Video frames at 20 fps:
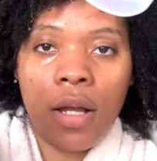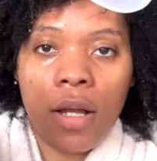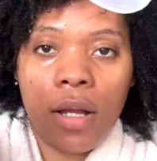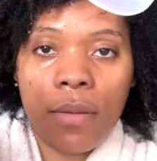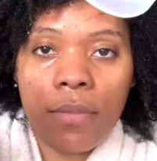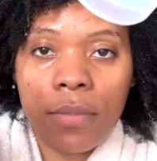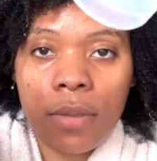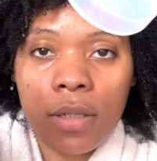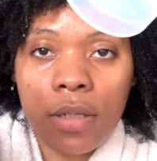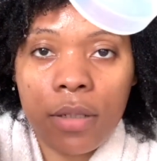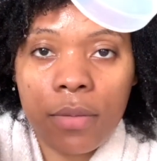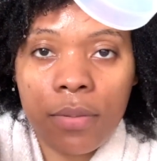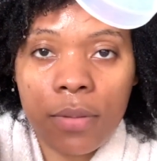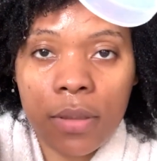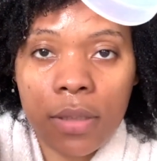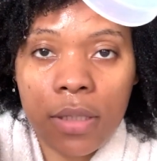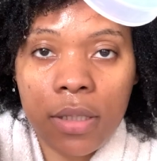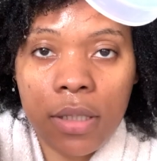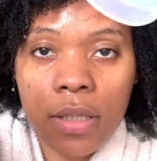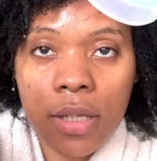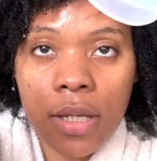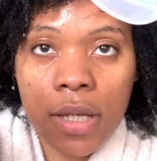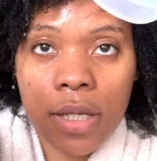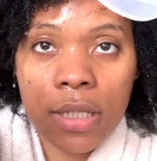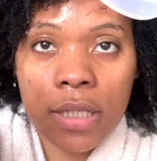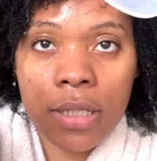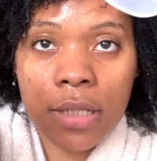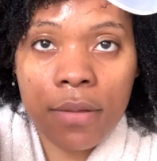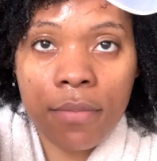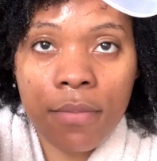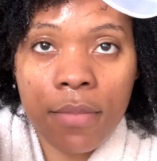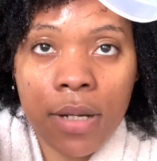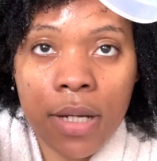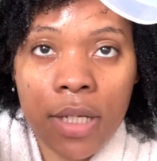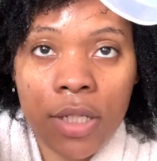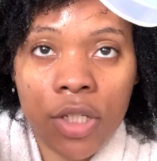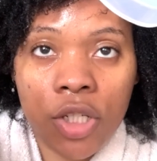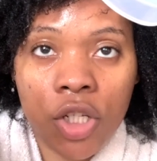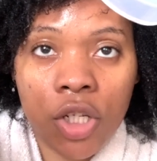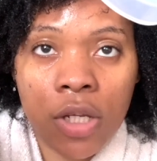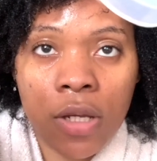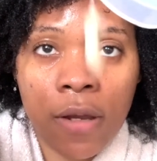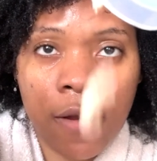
I'm gonna put this much.